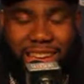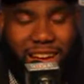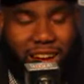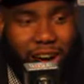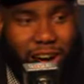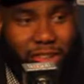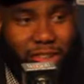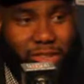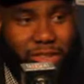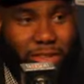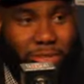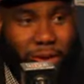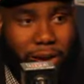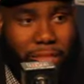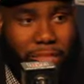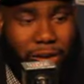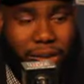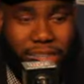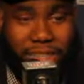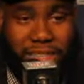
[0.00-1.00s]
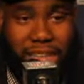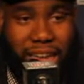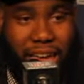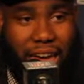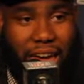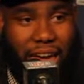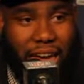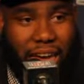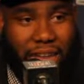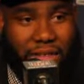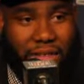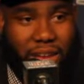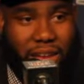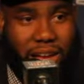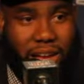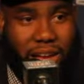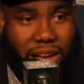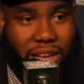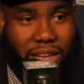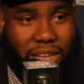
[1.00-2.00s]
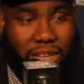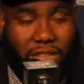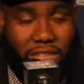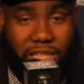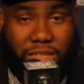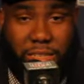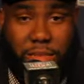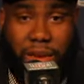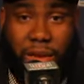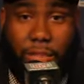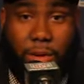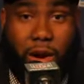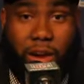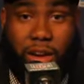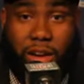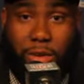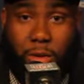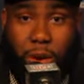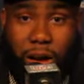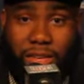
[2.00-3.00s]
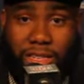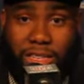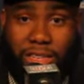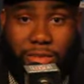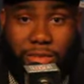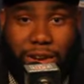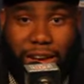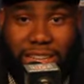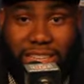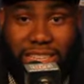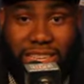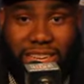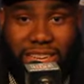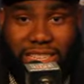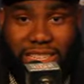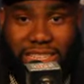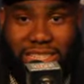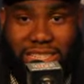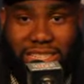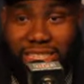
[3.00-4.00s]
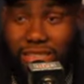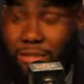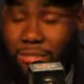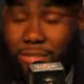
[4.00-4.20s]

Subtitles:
all those great pieces they have, and, you know, just be a part of the Washington Redskins is just a